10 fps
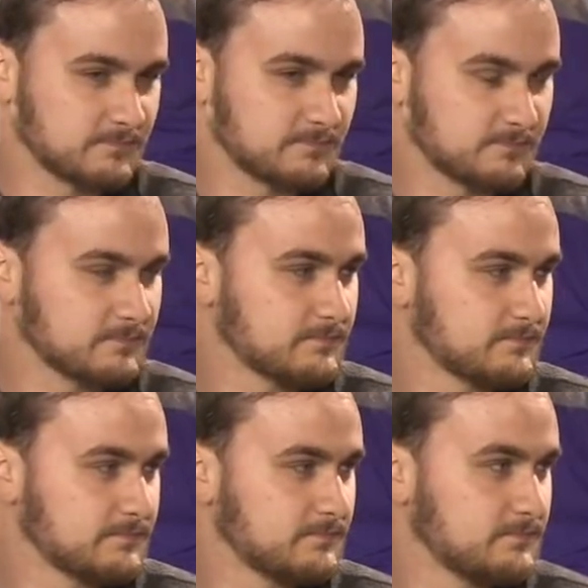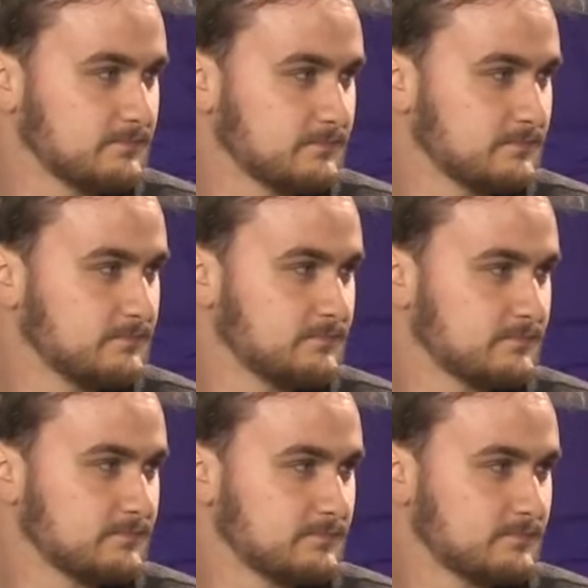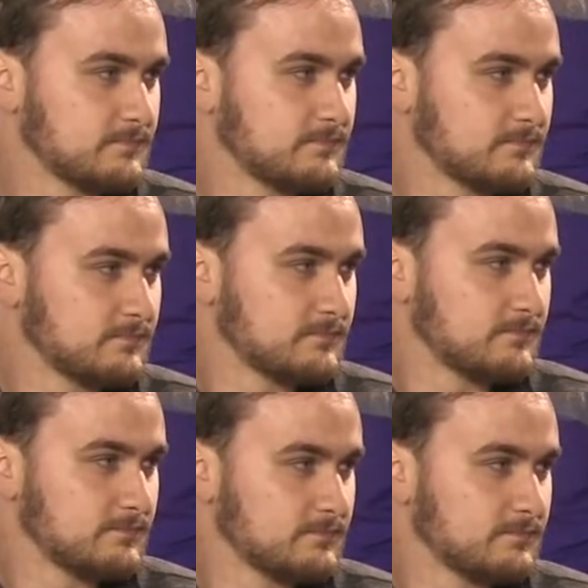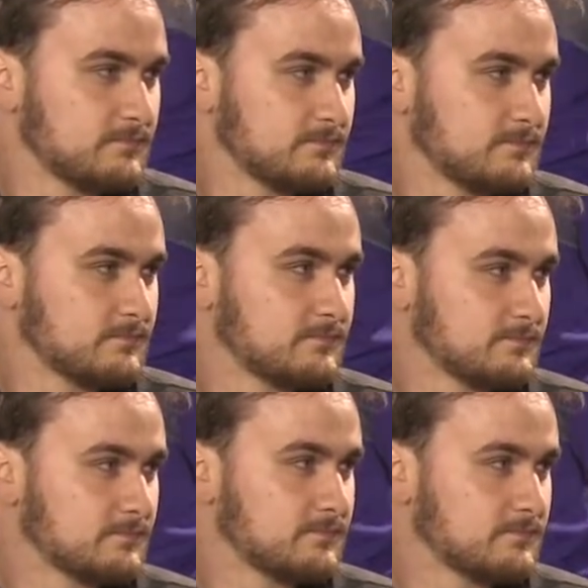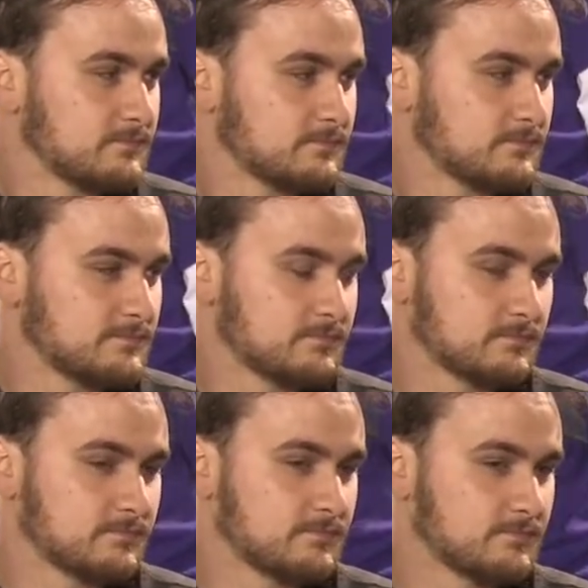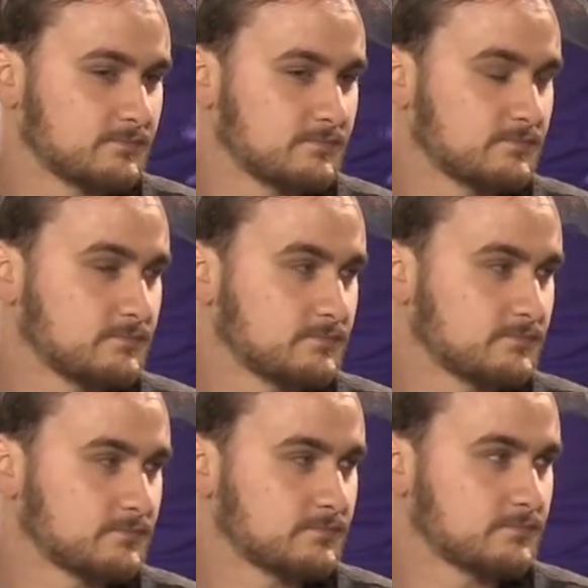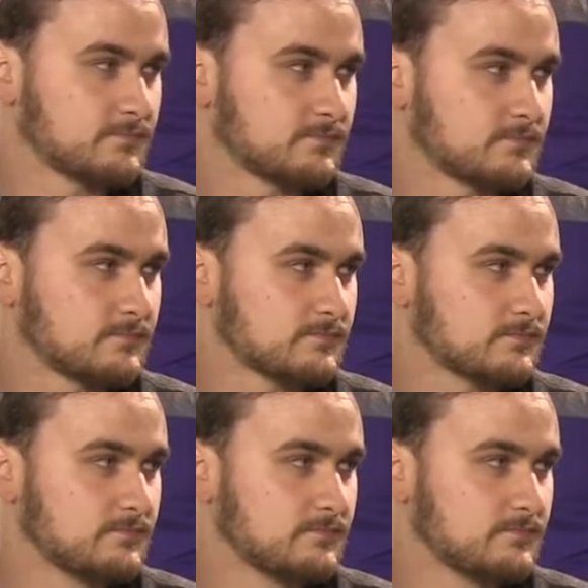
(silent)